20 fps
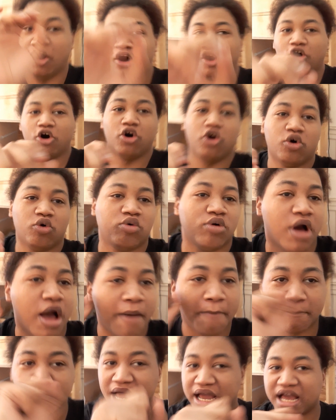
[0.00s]
oh
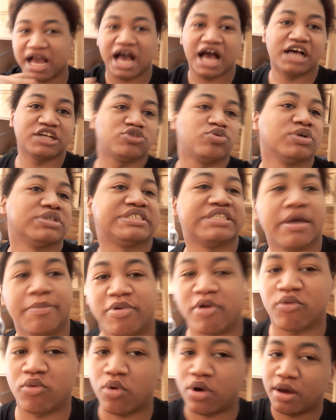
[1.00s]
my gosh, what's
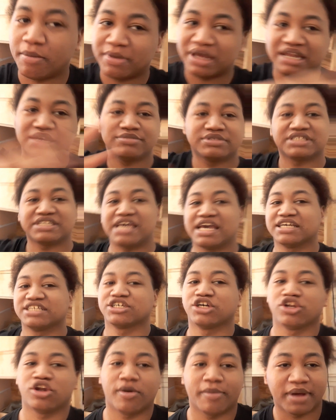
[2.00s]
up everyone? My name is
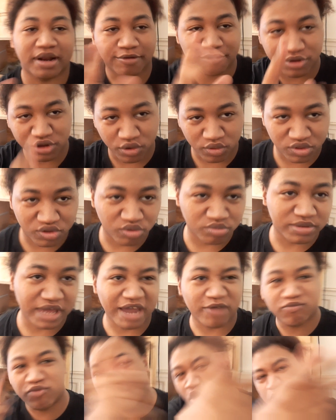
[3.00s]
Liaison, no matter YouTube
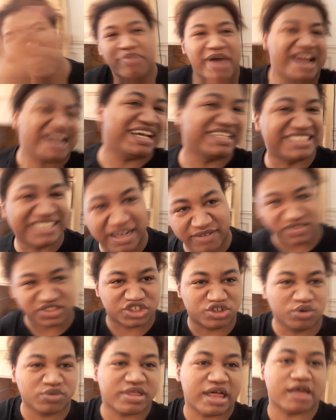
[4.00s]
name, Real Badass
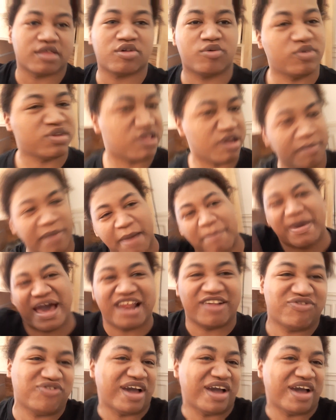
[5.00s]
Savage 2000. What's up my badass